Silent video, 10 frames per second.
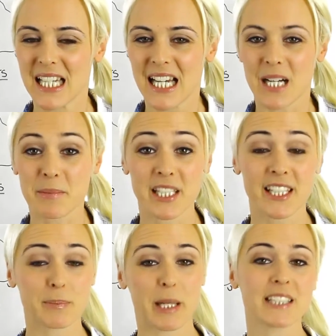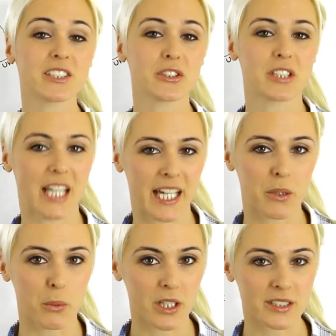I'm going to explain to you today
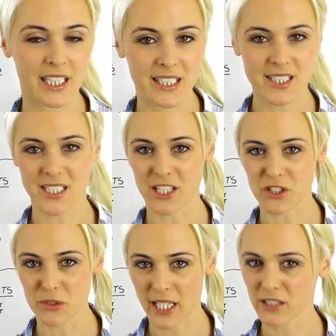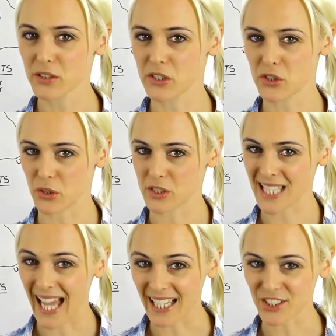what international health insurance
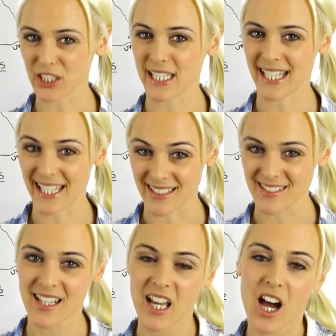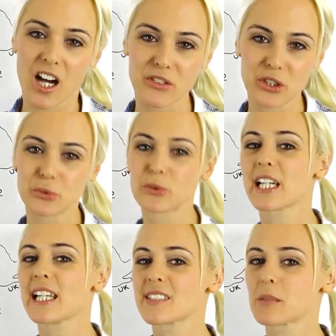actually is. I've got a
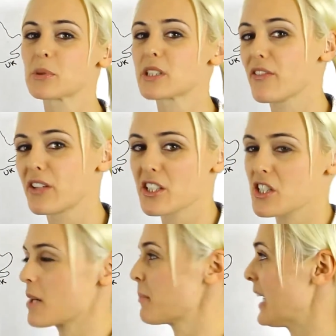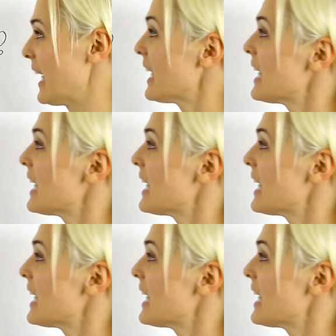really simple definition up here.